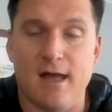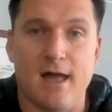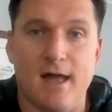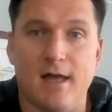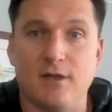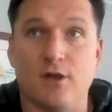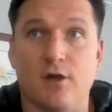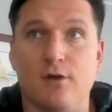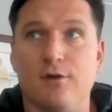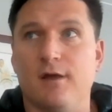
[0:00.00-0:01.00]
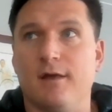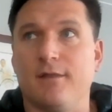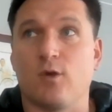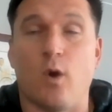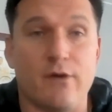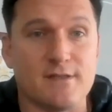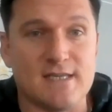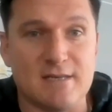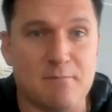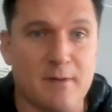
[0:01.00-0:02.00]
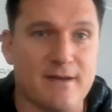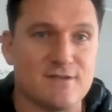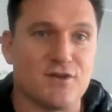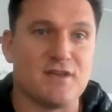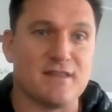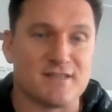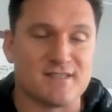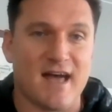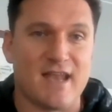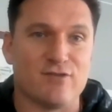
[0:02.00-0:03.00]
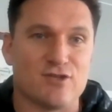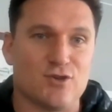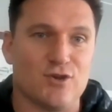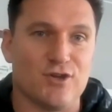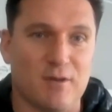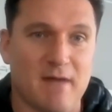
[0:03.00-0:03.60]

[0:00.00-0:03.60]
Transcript: The quarantine periods on either side of a tour,